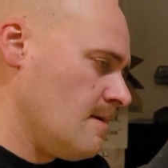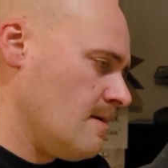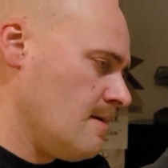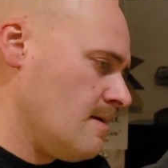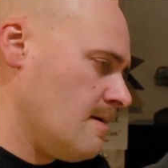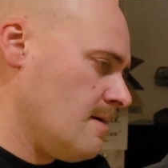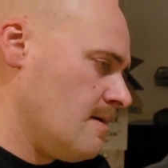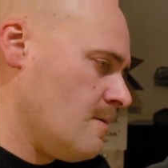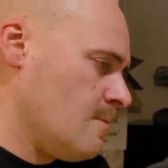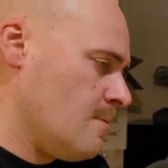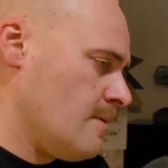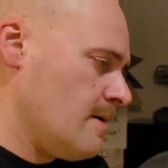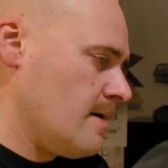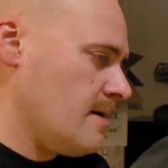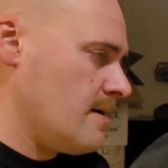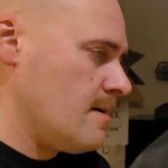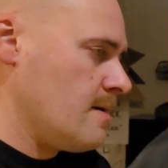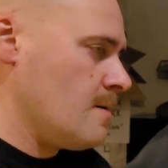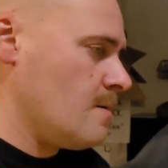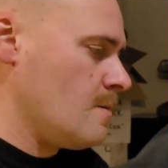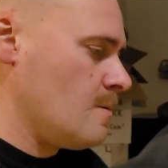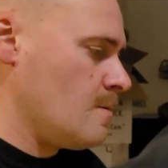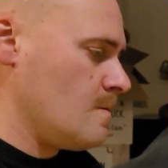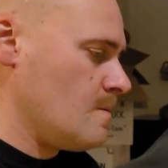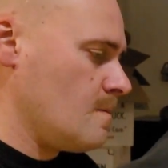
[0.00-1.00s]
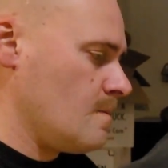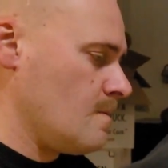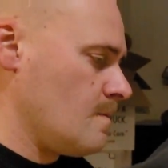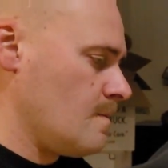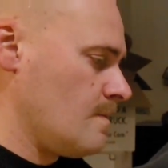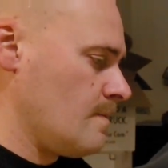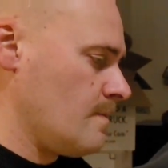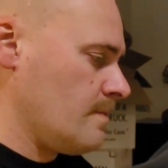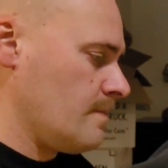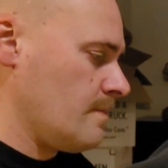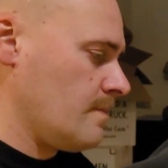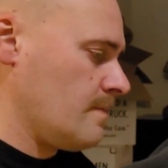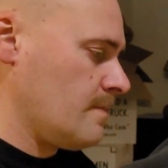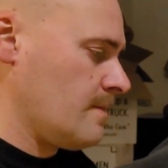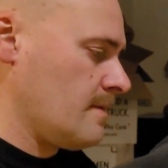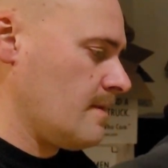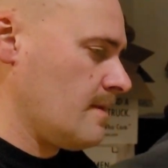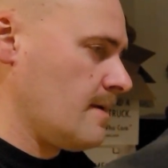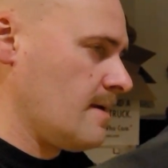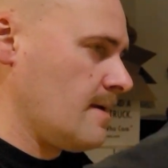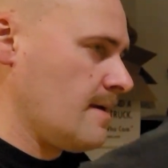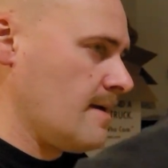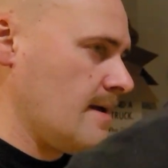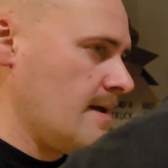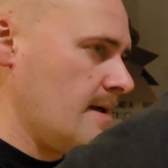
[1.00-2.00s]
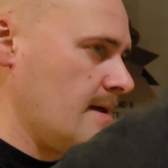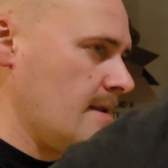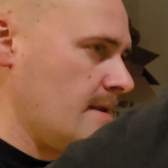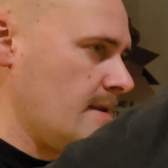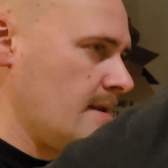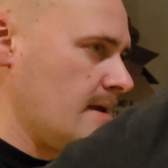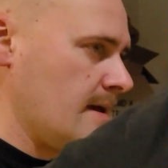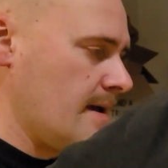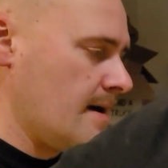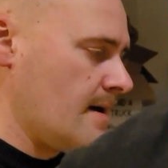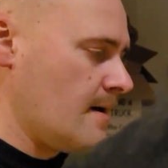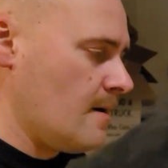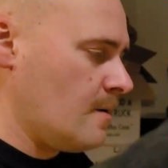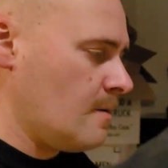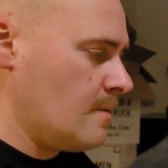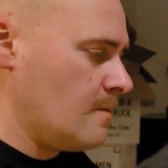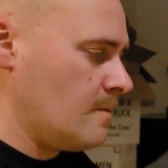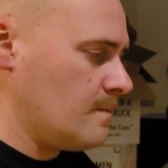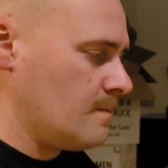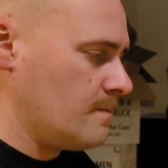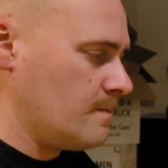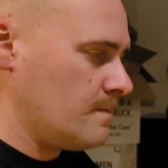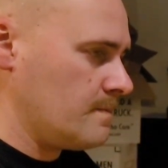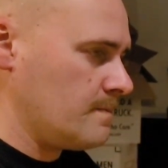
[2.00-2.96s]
There we go. And now